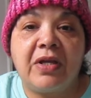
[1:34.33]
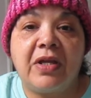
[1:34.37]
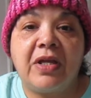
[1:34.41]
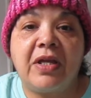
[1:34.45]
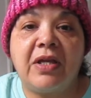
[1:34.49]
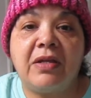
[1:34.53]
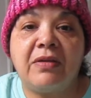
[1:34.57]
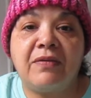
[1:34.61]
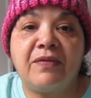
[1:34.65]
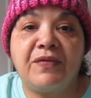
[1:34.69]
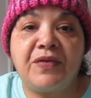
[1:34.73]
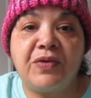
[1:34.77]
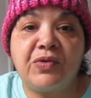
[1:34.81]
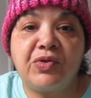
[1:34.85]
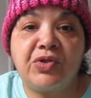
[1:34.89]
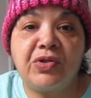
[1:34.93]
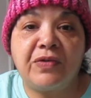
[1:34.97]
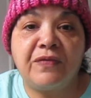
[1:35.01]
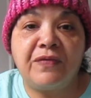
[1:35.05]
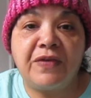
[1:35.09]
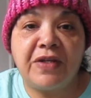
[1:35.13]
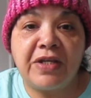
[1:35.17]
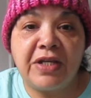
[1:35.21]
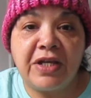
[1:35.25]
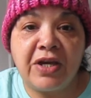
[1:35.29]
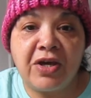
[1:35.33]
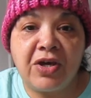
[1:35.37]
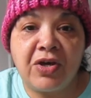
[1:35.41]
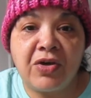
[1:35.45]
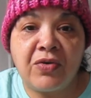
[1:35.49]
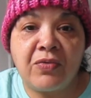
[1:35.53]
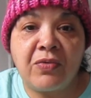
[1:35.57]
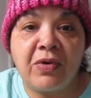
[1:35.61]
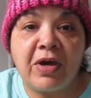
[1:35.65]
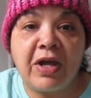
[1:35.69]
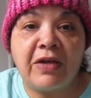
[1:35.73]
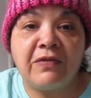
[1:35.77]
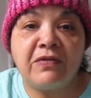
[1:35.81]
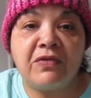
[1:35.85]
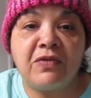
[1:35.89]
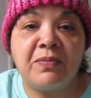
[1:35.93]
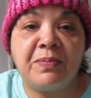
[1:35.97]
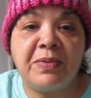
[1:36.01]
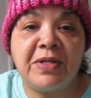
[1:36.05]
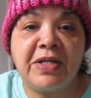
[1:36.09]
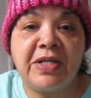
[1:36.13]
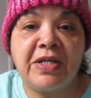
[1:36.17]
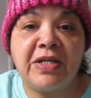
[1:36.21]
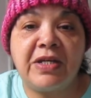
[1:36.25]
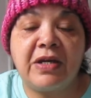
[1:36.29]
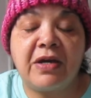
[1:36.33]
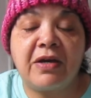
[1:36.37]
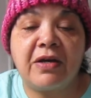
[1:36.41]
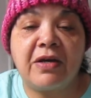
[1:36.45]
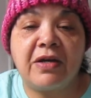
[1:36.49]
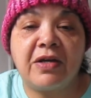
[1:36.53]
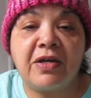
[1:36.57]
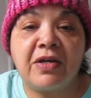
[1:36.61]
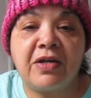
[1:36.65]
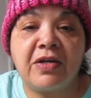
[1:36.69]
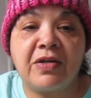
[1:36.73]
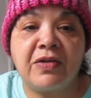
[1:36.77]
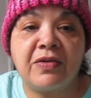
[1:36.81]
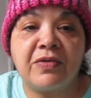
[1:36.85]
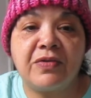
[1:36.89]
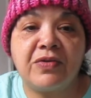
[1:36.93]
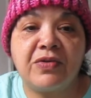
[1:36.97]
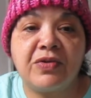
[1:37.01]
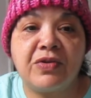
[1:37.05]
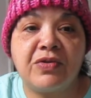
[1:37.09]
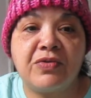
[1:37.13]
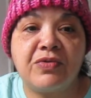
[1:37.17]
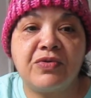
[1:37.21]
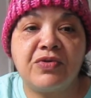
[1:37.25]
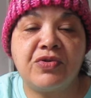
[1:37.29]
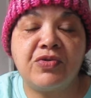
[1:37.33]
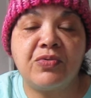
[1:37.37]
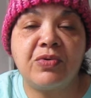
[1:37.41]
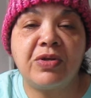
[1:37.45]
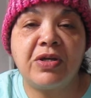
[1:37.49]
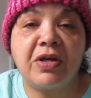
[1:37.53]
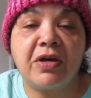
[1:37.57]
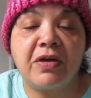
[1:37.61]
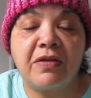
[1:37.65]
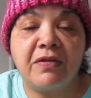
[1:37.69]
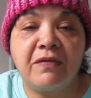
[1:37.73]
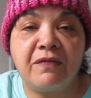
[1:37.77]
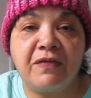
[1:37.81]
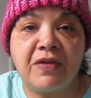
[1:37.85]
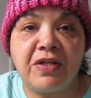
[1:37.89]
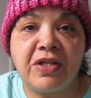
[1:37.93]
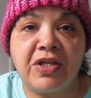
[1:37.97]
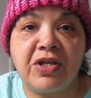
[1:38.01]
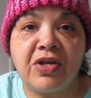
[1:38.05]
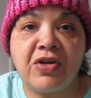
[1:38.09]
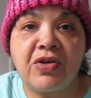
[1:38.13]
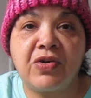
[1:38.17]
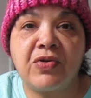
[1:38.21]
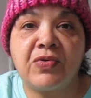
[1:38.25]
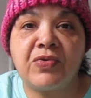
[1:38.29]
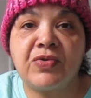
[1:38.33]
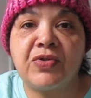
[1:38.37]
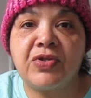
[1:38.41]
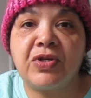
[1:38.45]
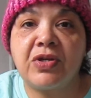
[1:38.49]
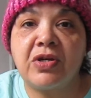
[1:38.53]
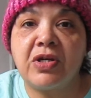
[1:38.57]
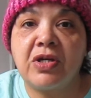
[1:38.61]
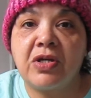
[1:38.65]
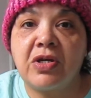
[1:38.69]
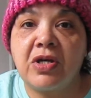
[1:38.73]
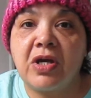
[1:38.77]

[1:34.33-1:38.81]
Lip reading: In the future video, I will be doing other videos,